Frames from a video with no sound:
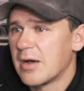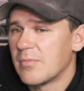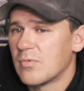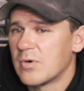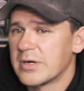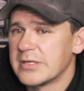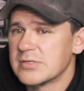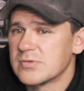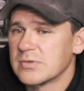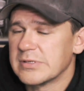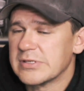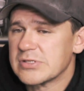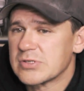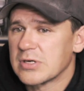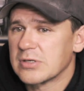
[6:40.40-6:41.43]
one he's
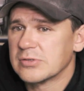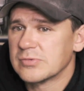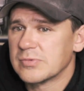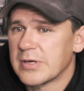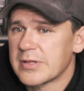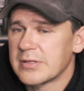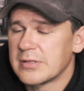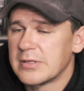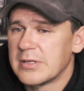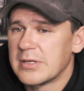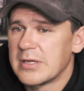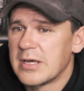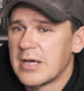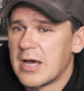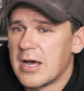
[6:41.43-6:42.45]
really struggled with.
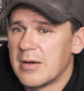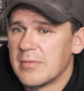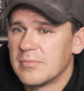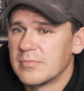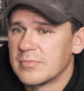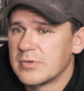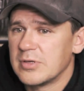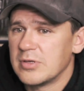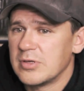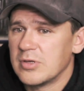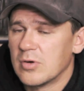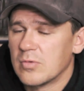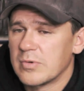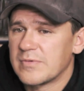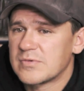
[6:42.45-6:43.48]
You
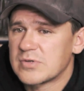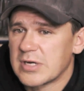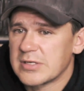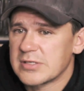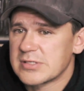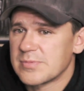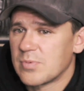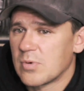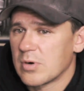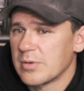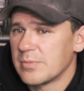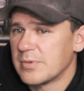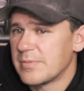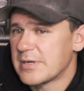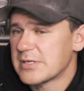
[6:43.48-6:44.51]
know, we've tried to support
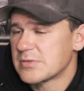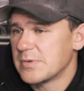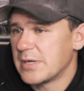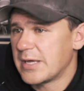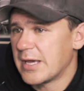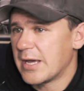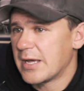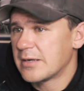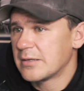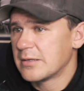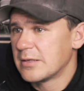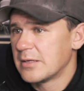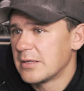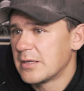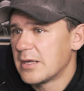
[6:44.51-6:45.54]
him the best we can.
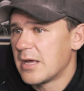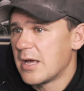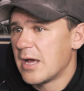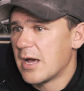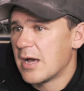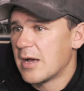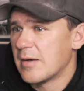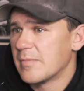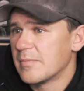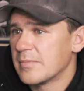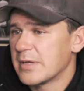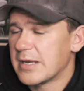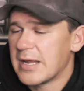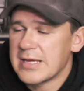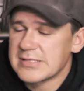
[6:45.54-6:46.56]

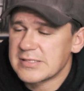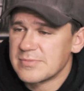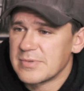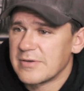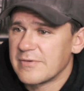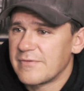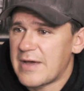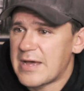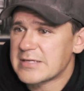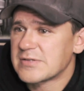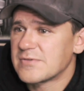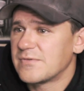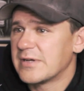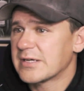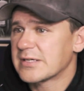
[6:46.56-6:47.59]
It hasn't been a fast
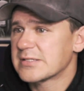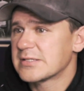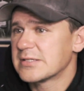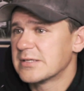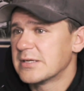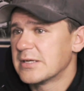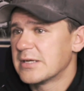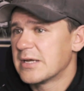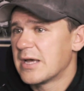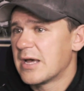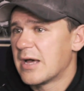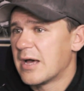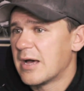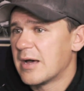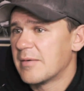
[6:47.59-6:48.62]
fix,
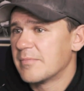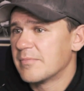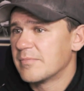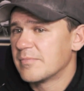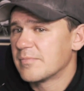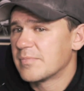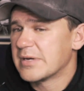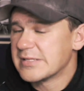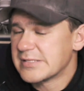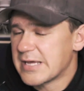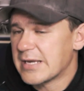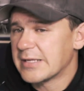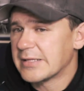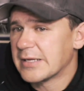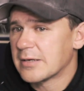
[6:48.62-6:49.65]
but he's
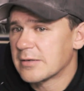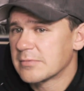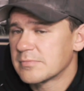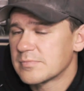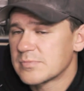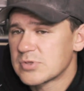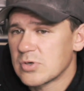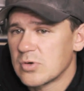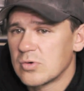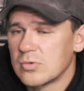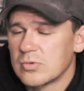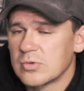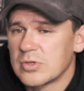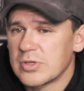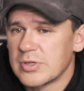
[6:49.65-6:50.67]
getting there.
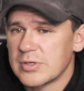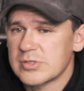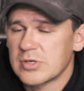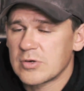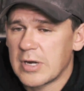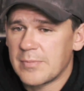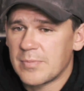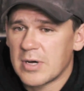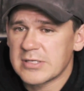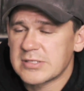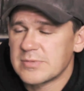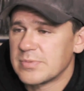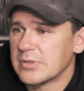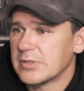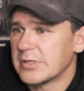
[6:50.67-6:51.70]
So there's a great
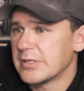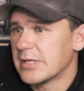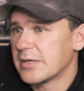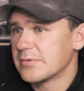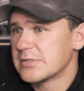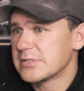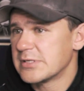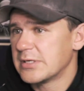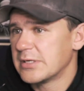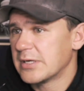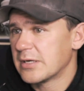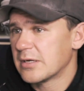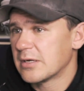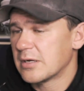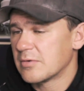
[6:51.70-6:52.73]
possibility that we see
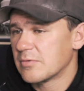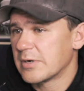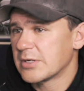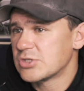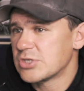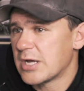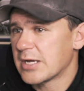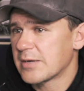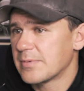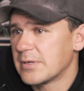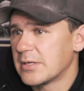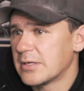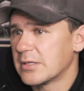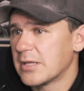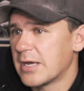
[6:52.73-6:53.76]
a Rick Jackman
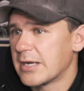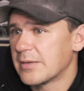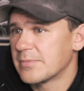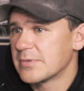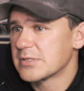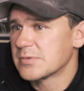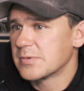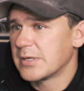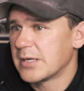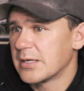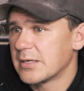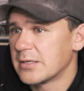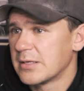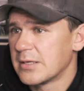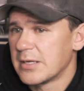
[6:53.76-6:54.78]
in the lineup this
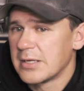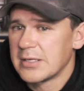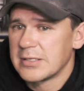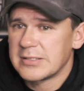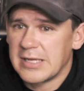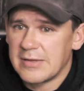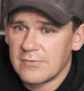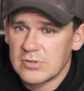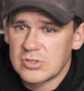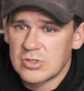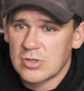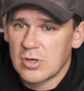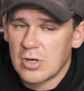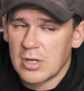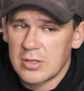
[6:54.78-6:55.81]
weekend. David
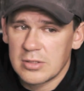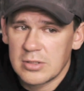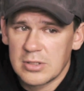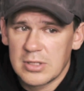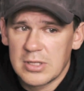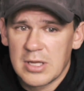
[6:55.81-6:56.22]
Churon,